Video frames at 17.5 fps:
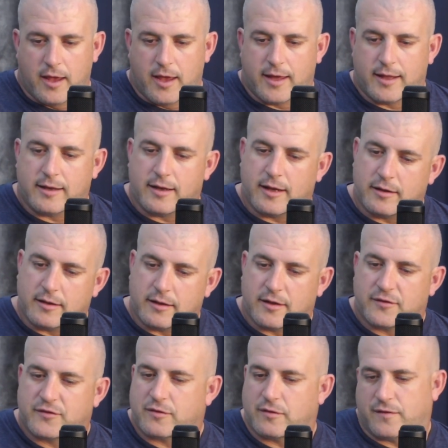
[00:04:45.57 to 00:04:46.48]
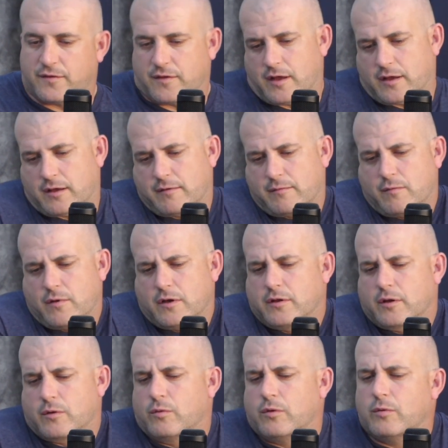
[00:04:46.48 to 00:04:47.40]
and and the answer is like what
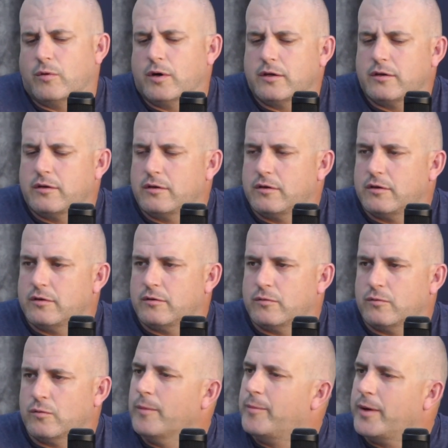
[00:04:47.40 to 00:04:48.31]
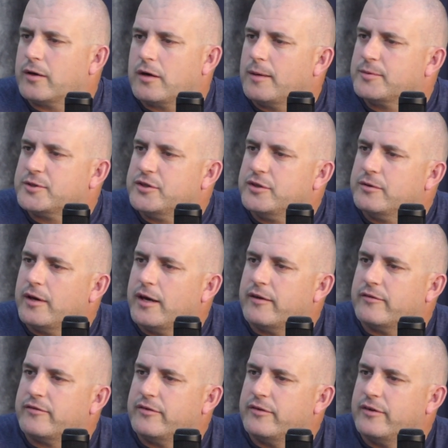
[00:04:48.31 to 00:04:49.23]
like, what what better option do you
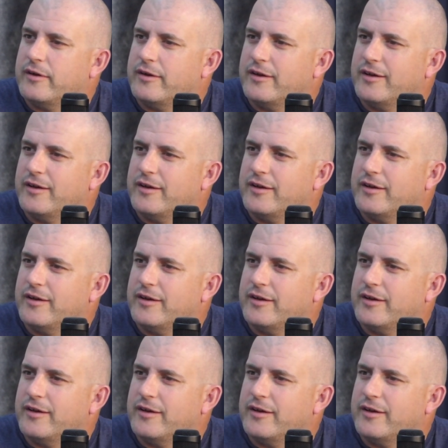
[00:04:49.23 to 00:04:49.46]
have yeah